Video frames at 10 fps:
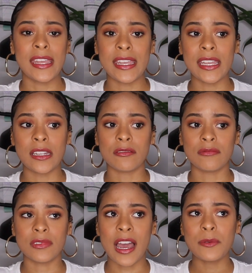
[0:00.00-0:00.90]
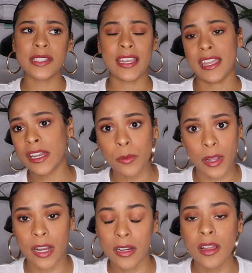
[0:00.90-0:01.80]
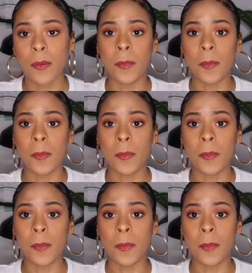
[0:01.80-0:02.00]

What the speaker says: in, I would say, anywhere.